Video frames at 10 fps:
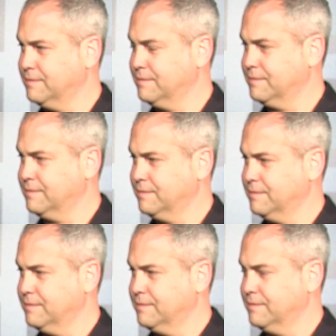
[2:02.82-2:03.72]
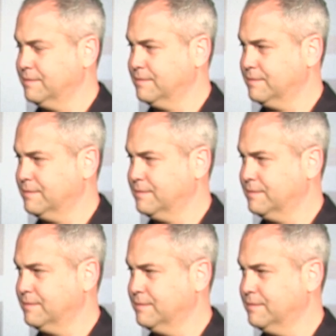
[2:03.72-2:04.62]

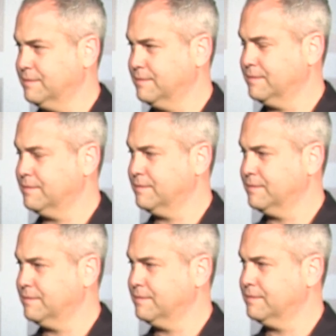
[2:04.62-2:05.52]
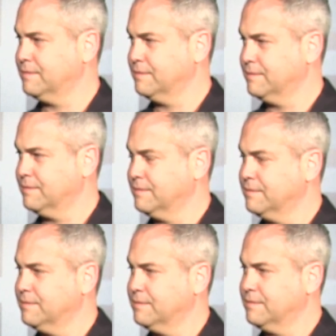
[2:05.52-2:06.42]

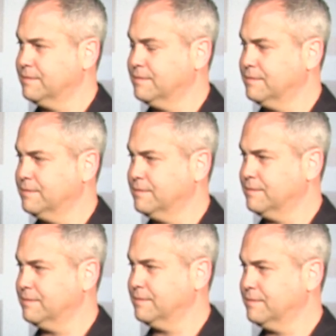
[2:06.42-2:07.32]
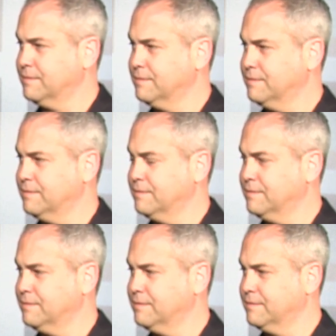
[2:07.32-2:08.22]

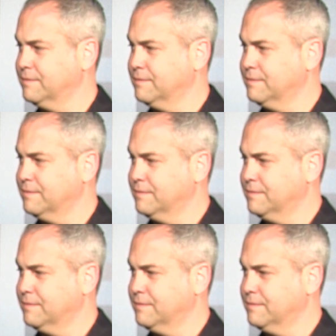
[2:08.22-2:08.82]
No words are spoken by the person on screen.